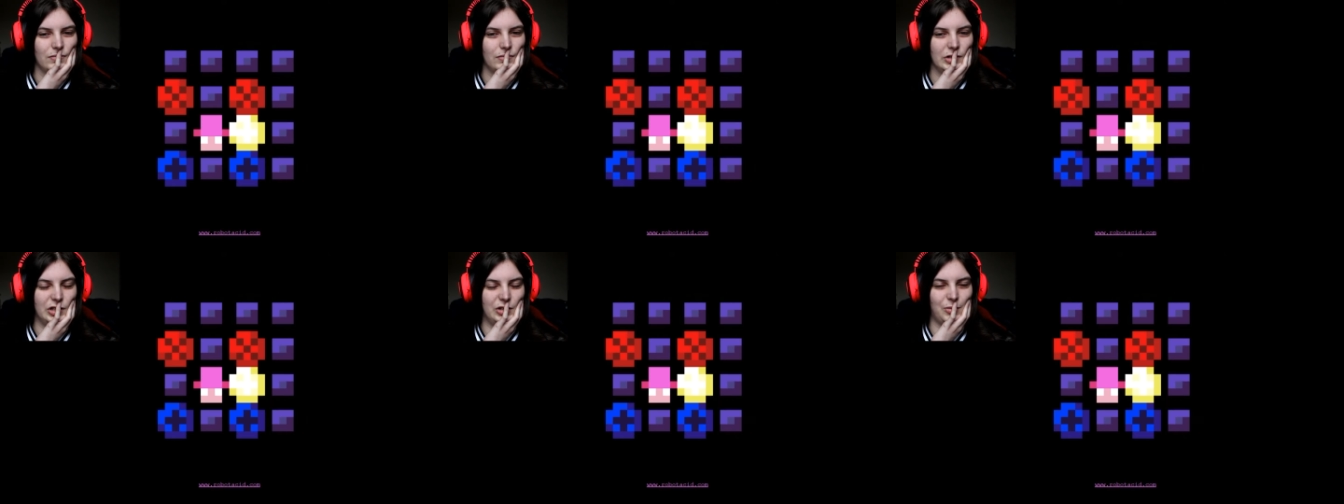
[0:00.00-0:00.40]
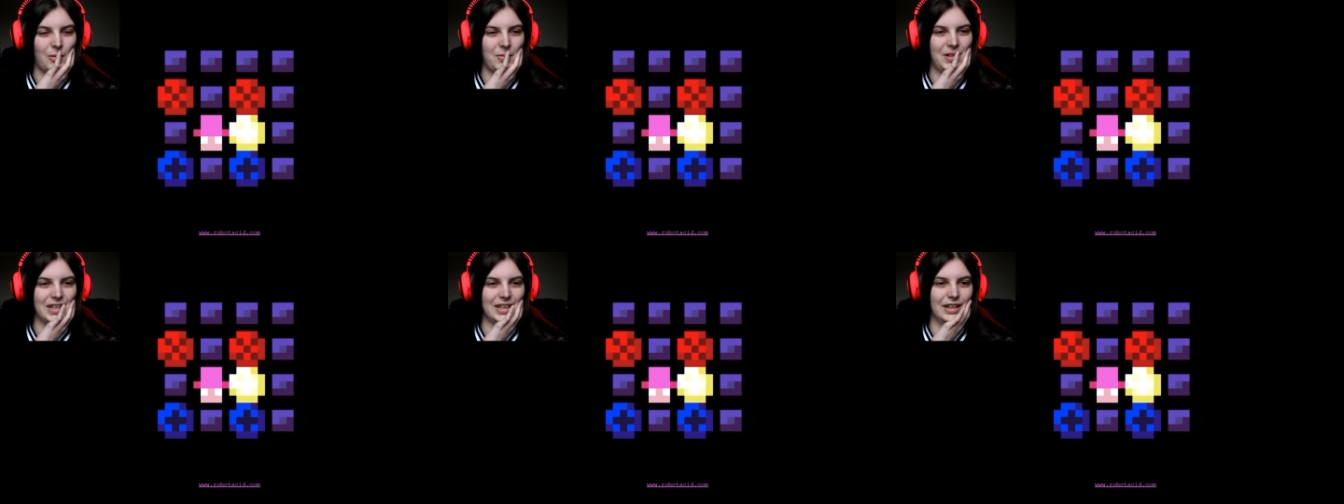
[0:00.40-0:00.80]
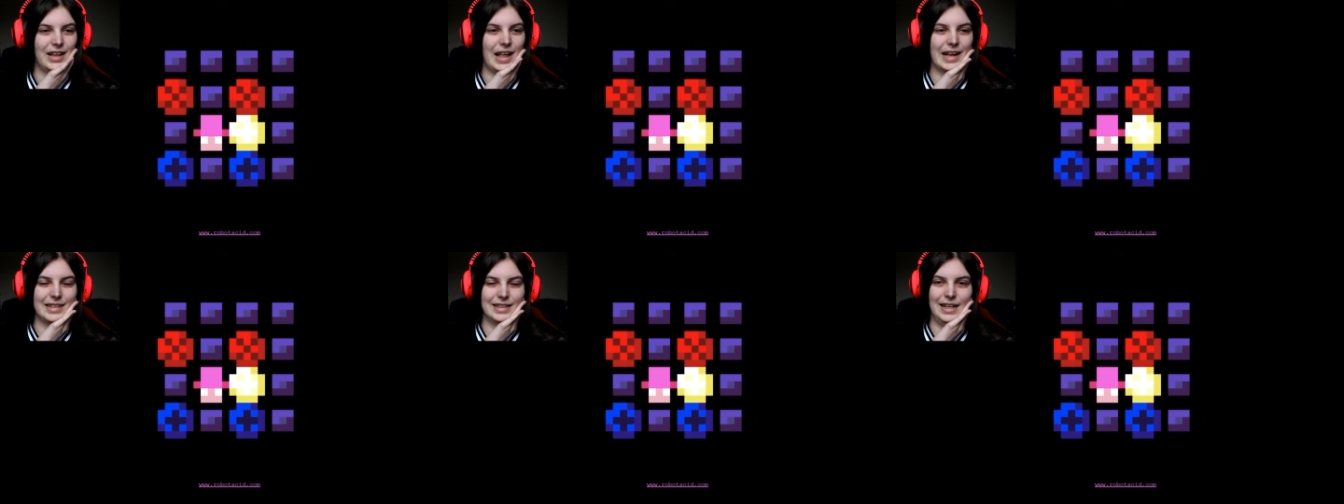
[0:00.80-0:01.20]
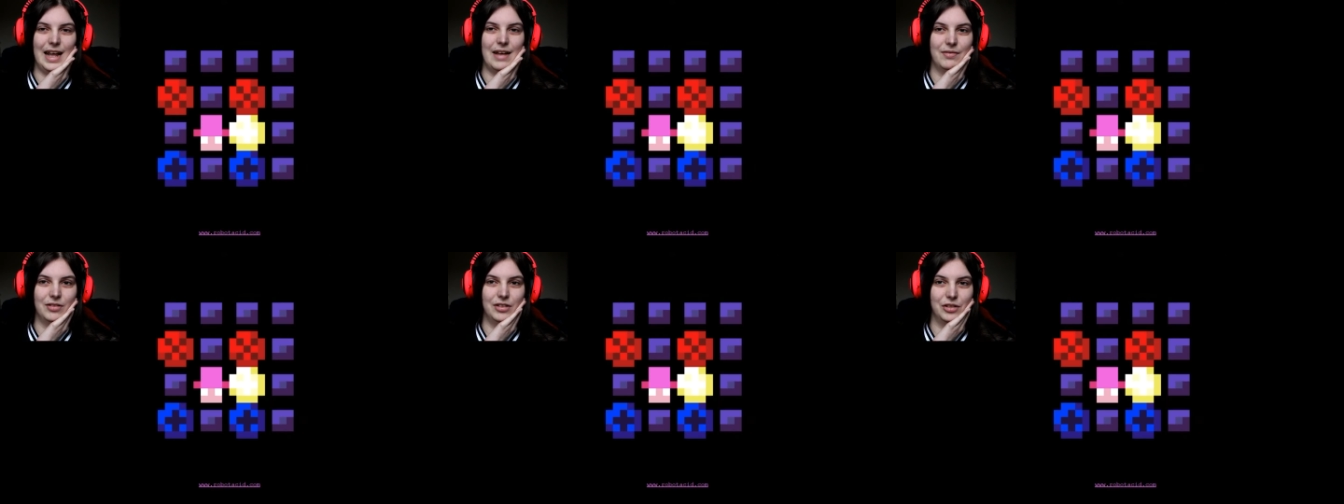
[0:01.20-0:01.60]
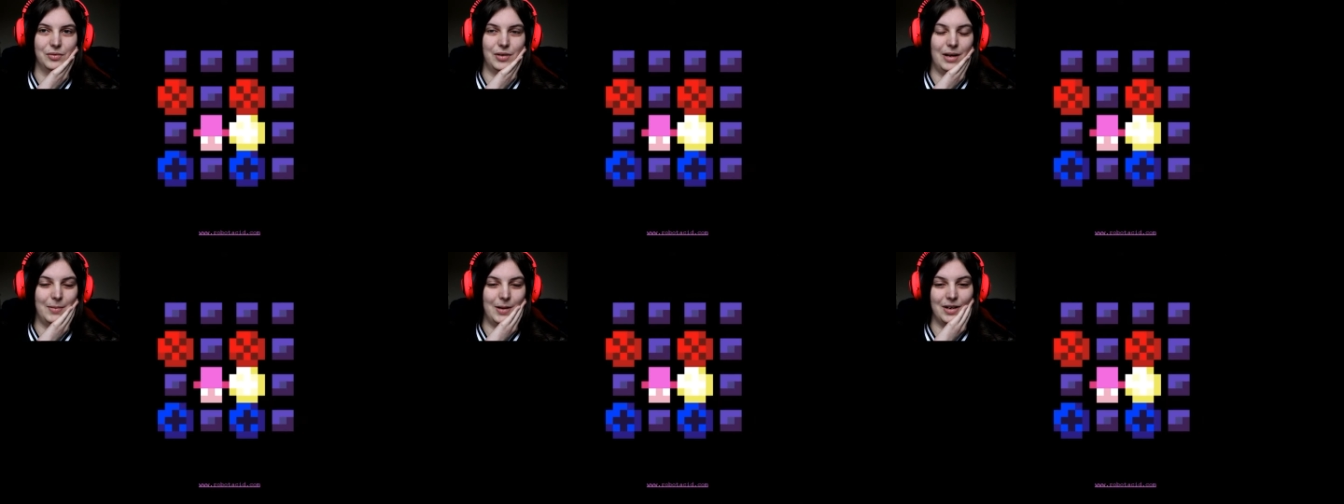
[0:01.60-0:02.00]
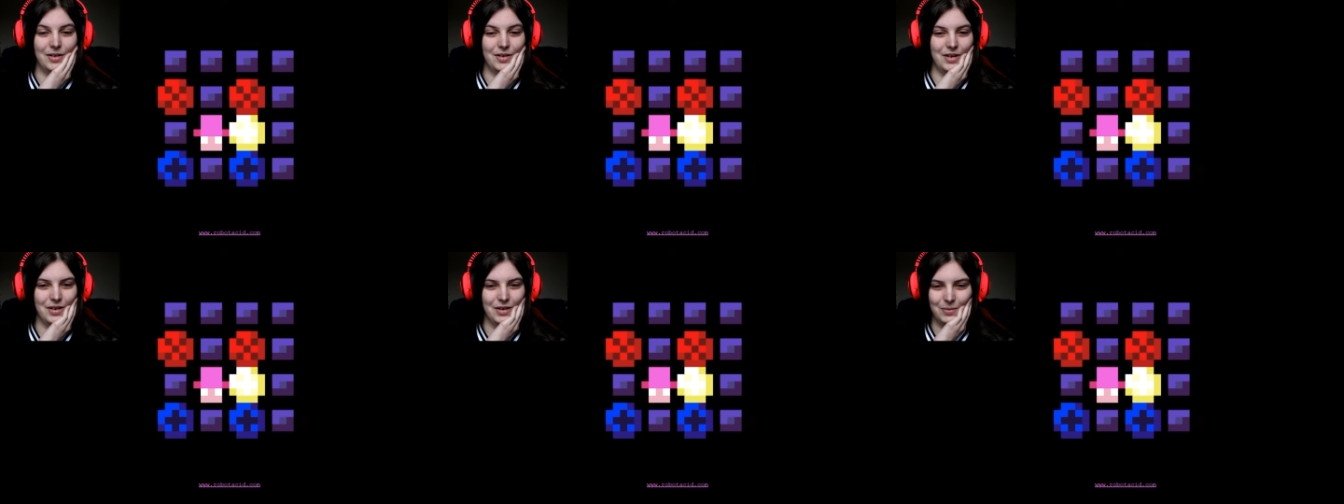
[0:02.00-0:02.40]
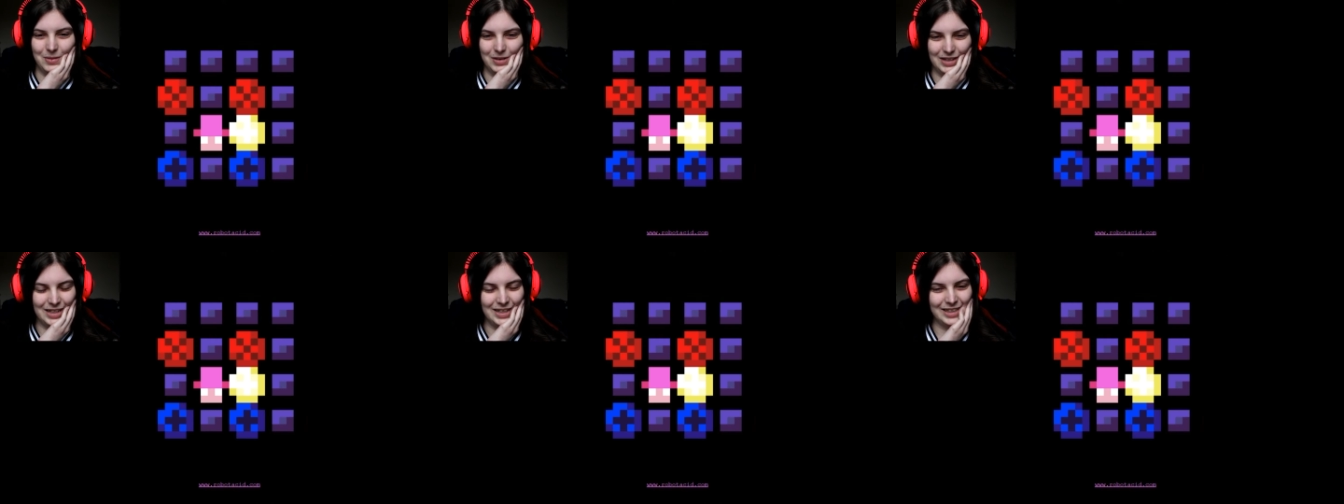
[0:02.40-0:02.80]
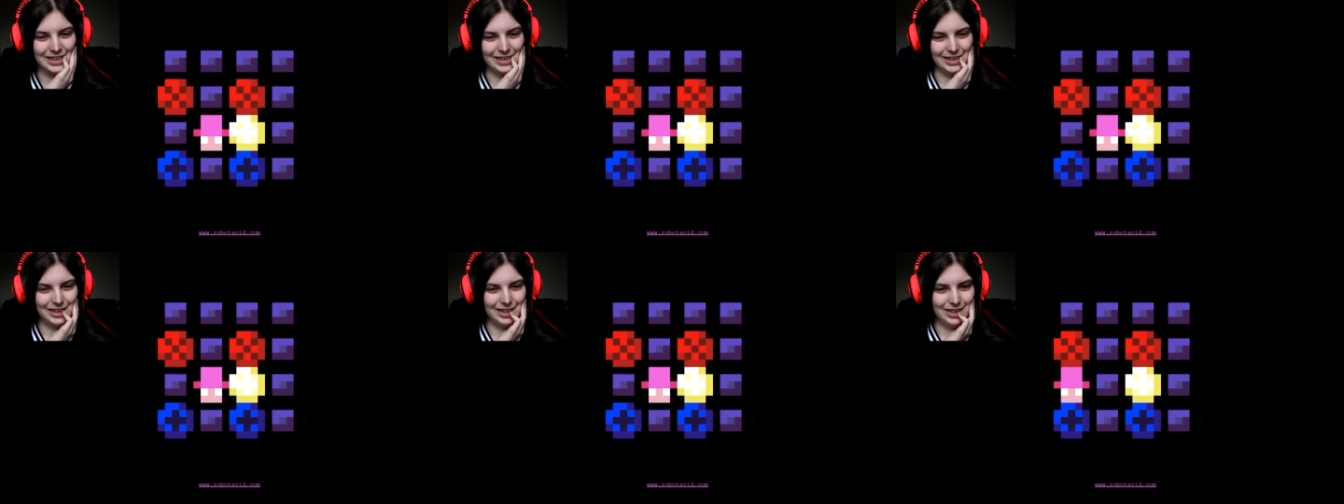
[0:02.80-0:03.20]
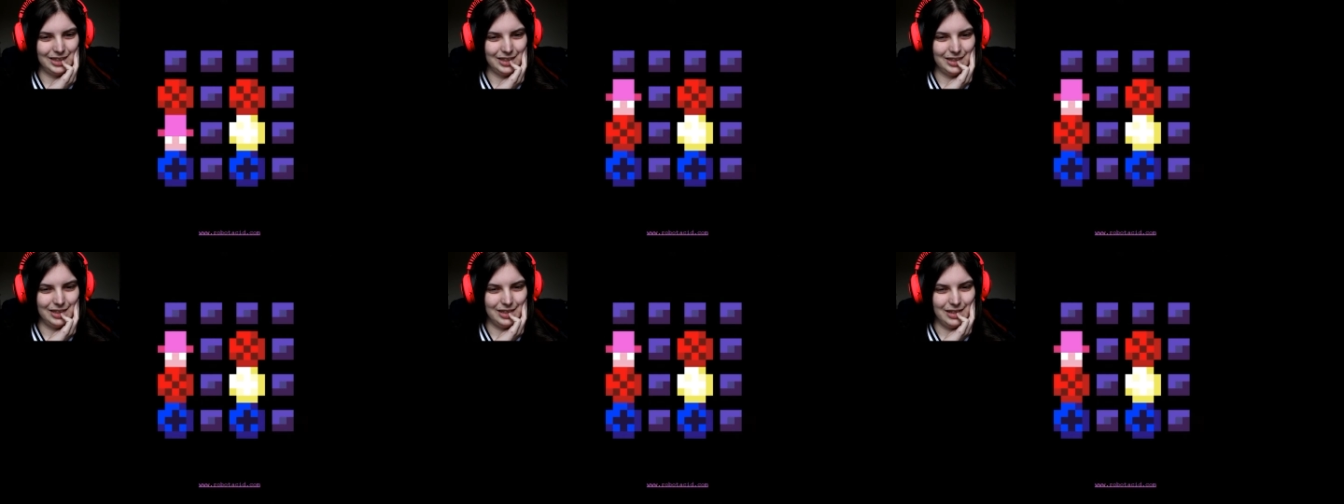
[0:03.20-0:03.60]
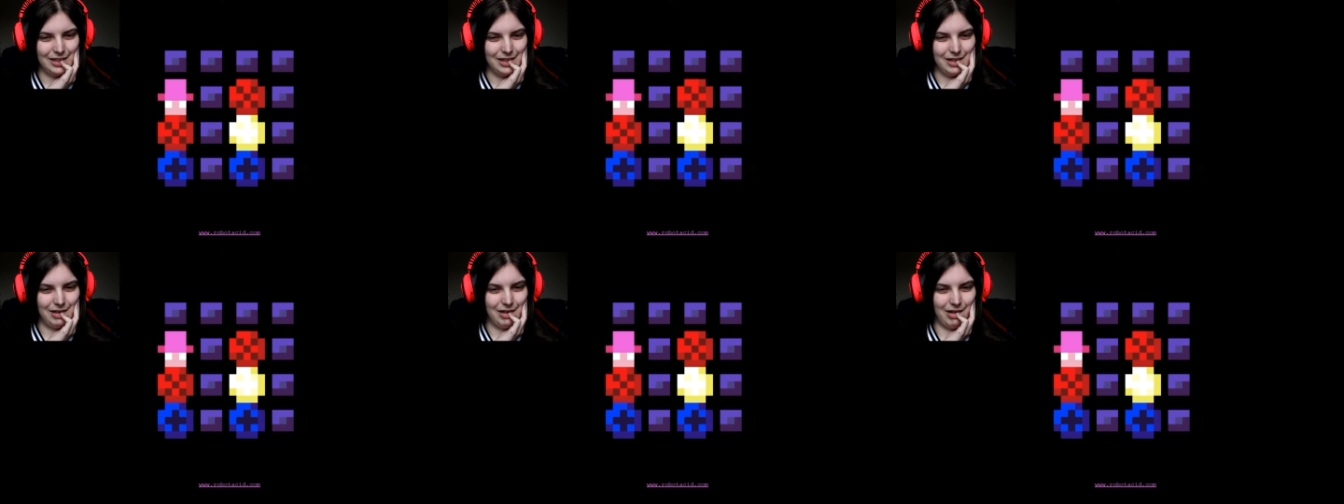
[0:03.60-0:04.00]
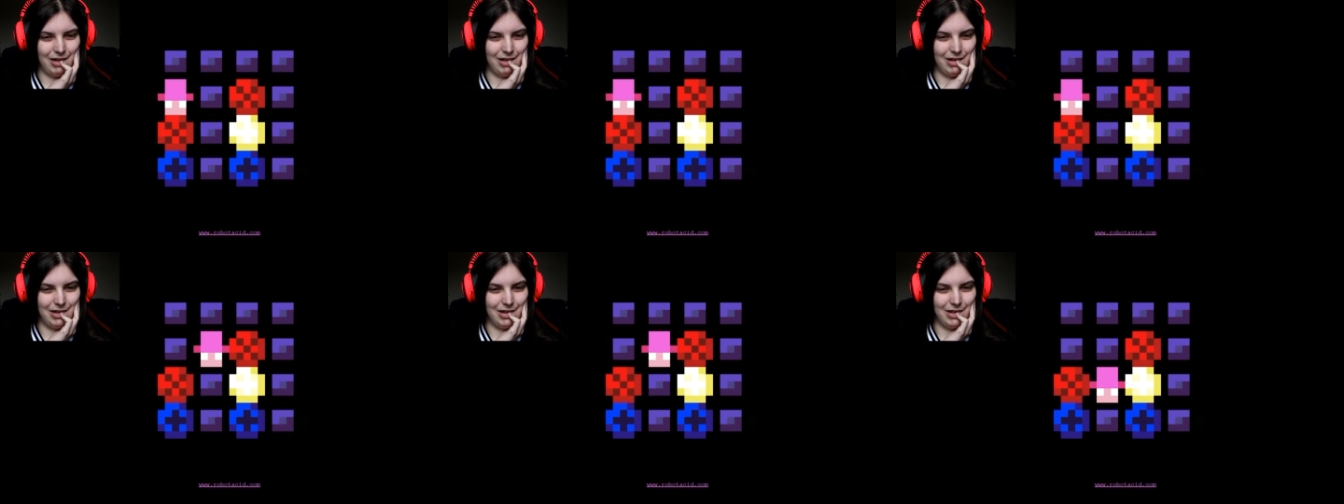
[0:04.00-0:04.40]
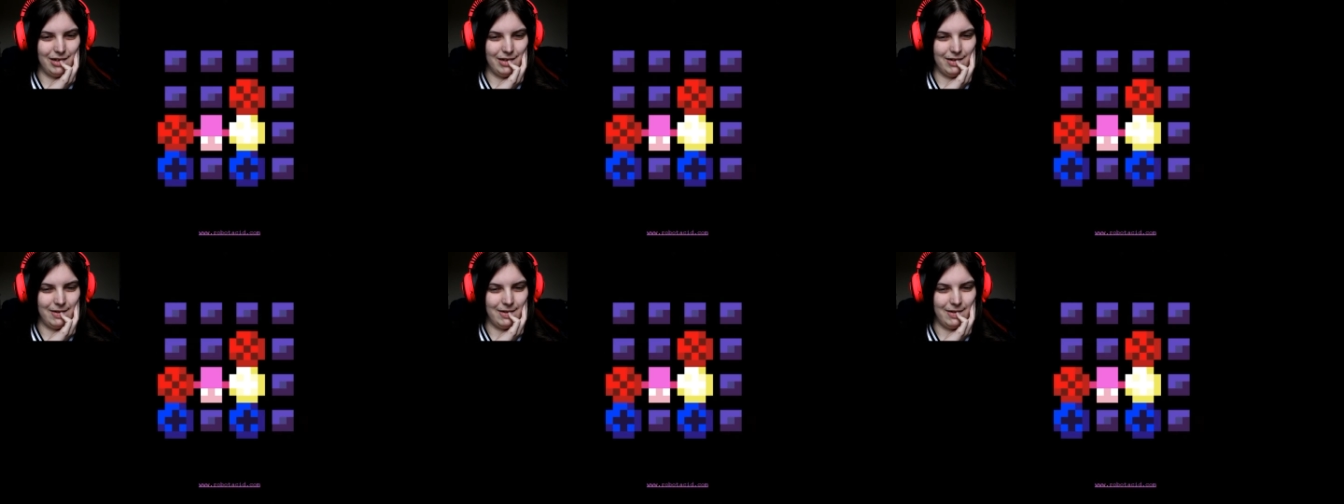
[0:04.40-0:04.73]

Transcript: This is probably like the last level as well, but I don't know. But,